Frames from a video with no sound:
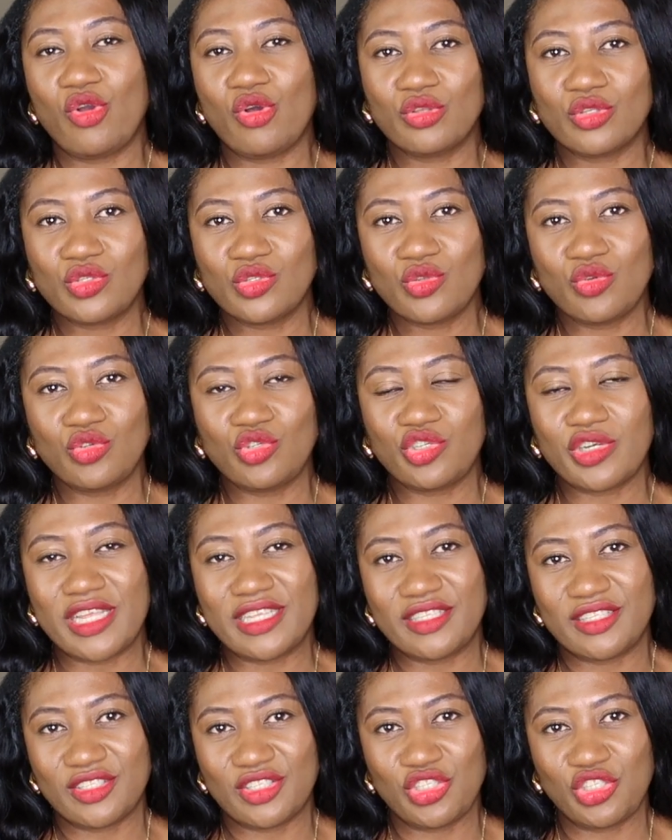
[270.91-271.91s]
also
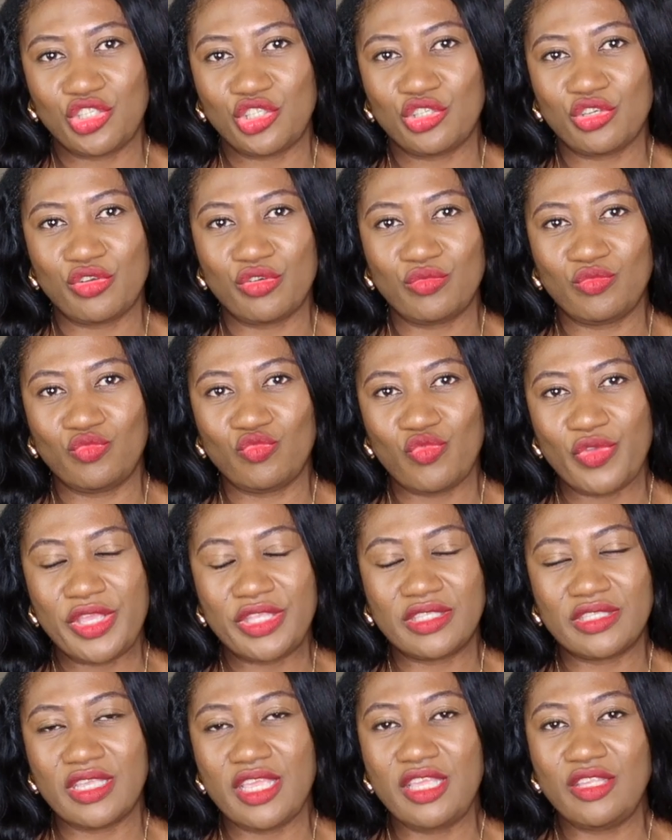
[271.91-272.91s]
transition
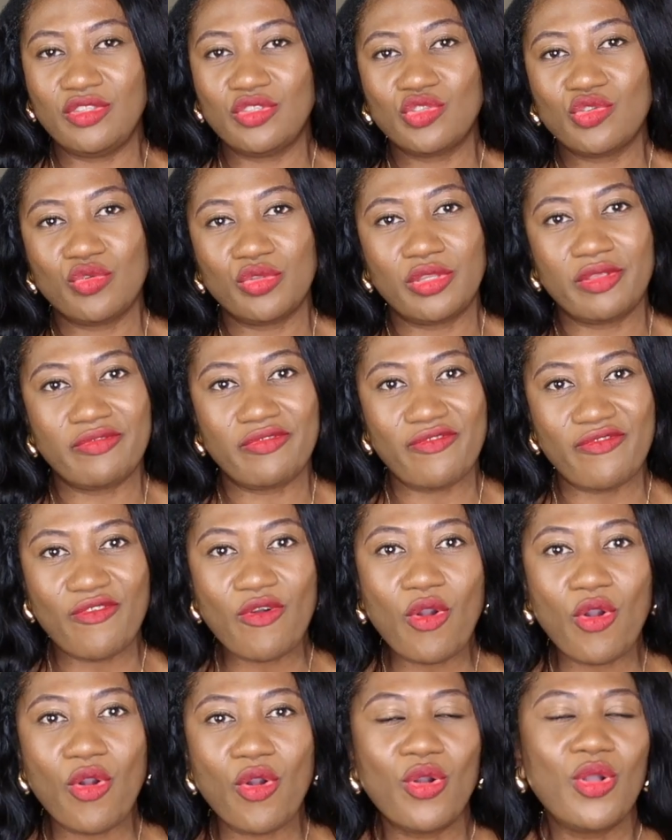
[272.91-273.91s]
with into the
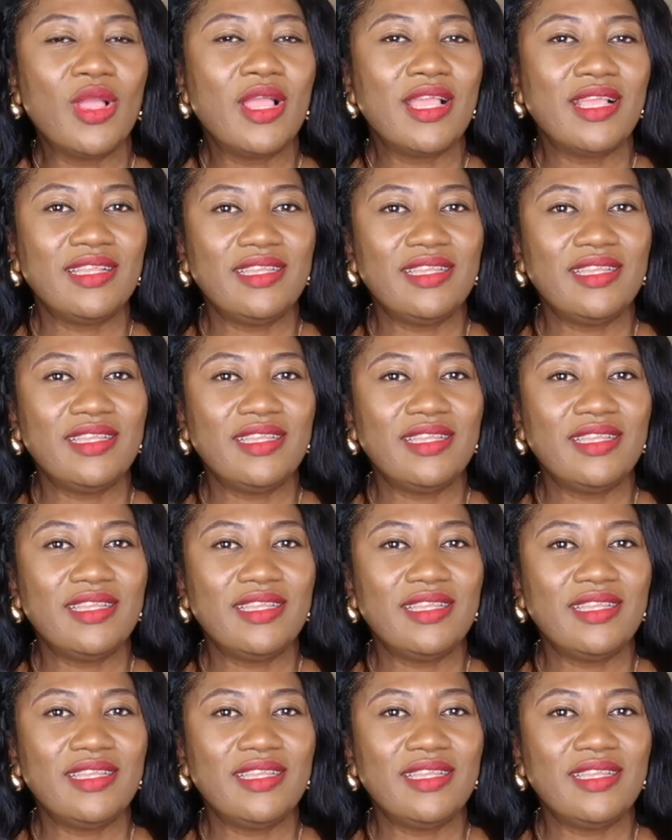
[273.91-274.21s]
fall.